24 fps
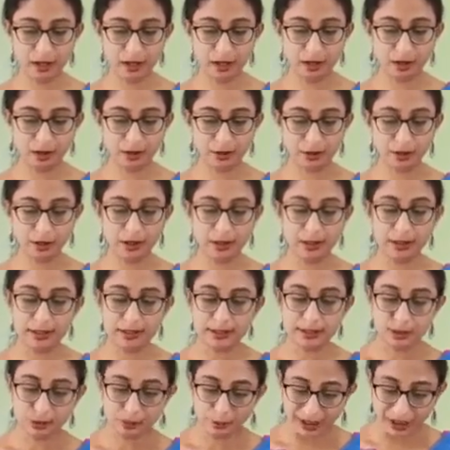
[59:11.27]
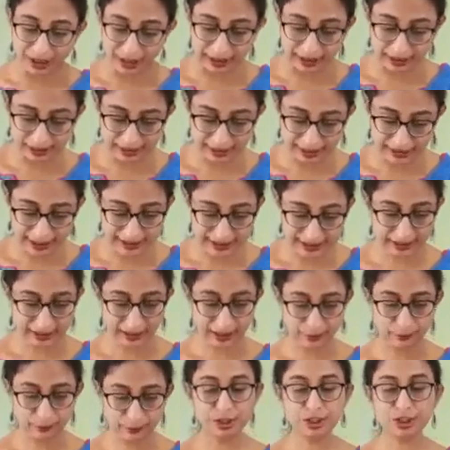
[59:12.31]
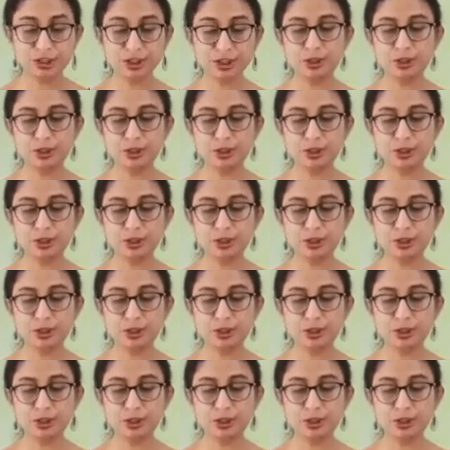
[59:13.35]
Okay, so we increase the temperature